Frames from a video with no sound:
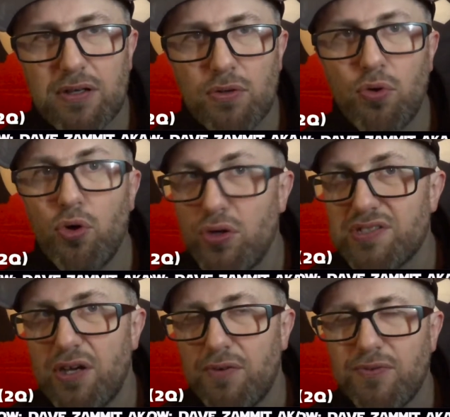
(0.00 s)
or
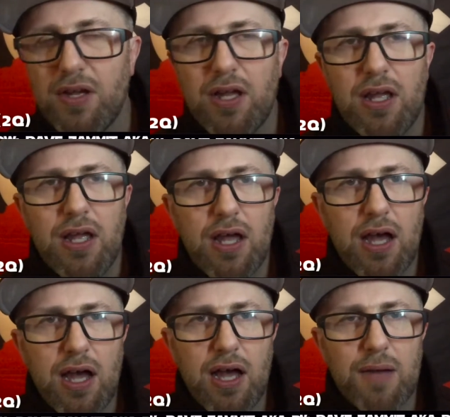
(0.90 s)
herself.
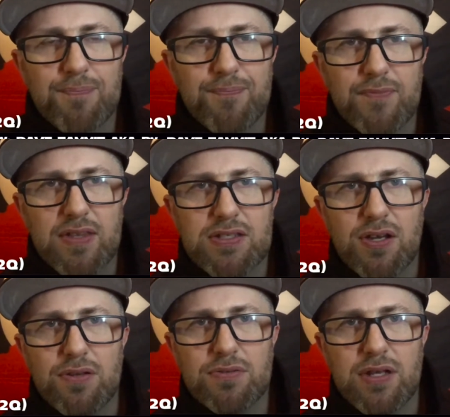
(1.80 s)

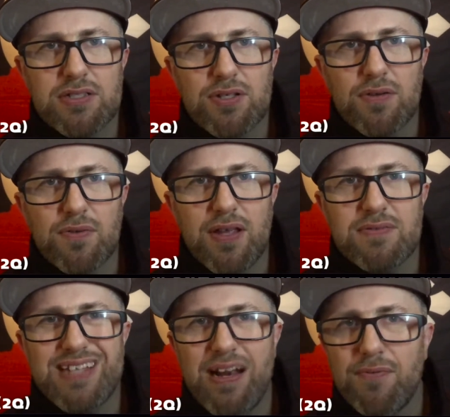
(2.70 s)
So it sort of
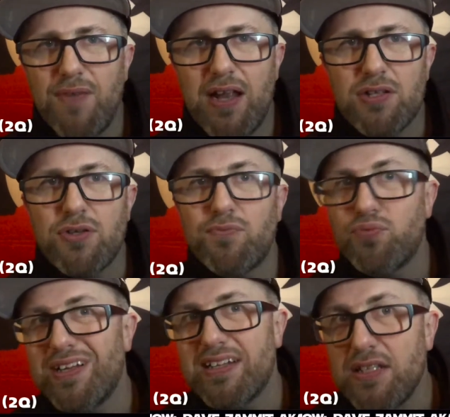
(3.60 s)
gives that advantage of
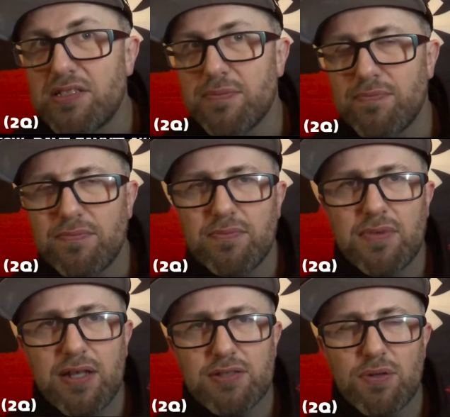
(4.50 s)
realism.
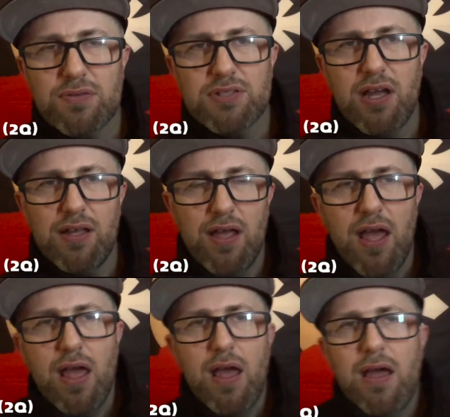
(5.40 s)
That's what I'll say.
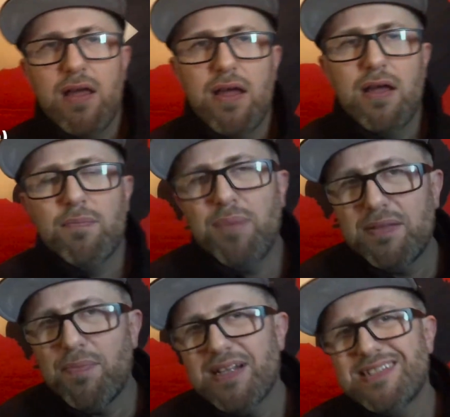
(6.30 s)

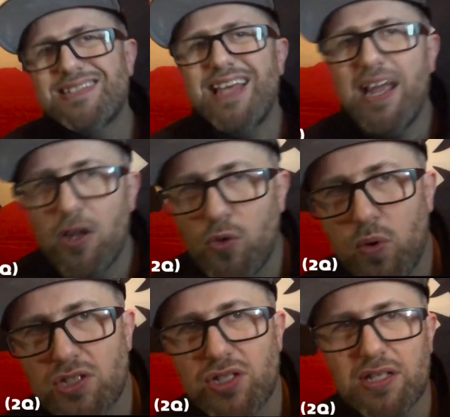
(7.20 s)
But my second
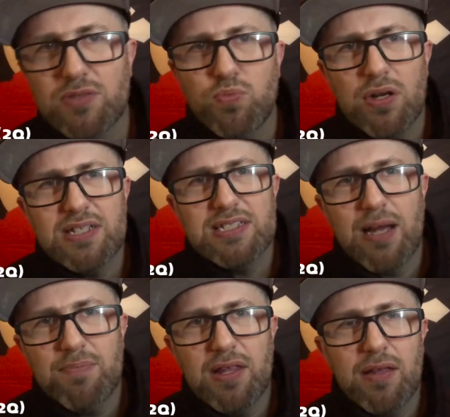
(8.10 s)
question is, what is
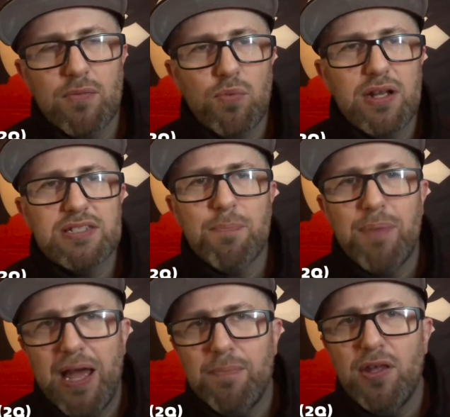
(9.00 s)
a
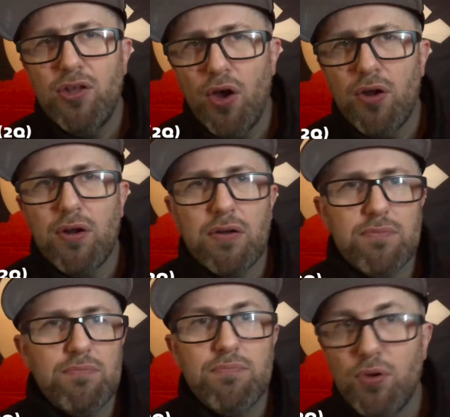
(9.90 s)
Baby
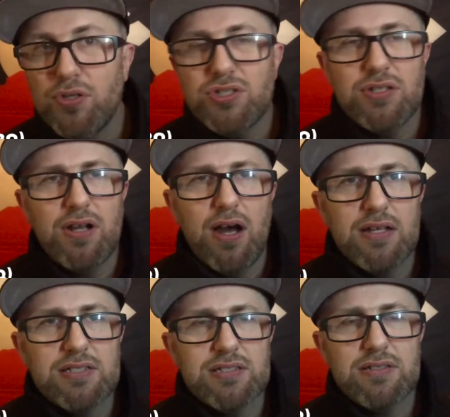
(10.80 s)
Yoda
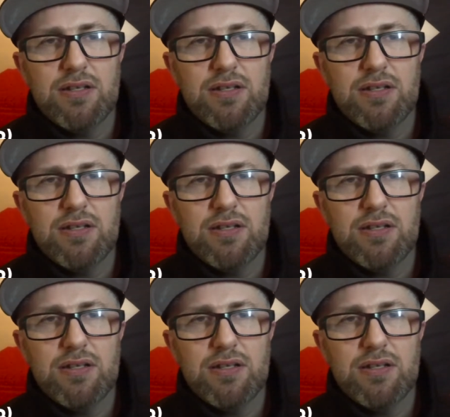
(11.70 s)
merchandise